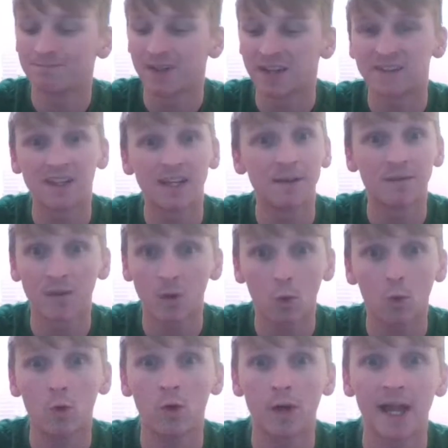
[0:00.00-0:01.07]

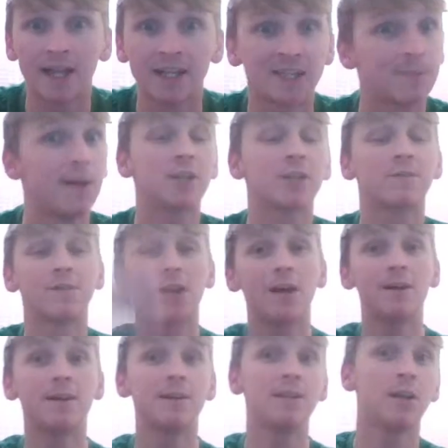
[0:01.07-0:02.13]
C4, a Spanish
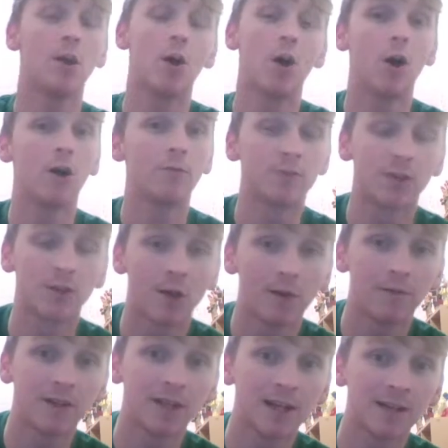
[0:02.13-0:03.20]
fly onto
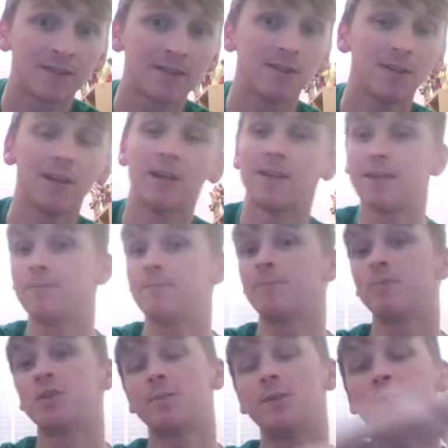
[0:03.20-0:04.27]
Kofi Kingston, and then
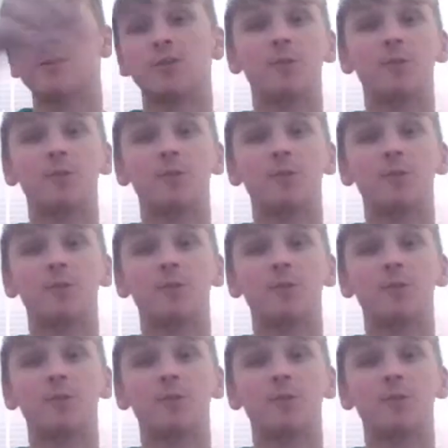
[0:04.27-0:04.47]
Jimmy Uso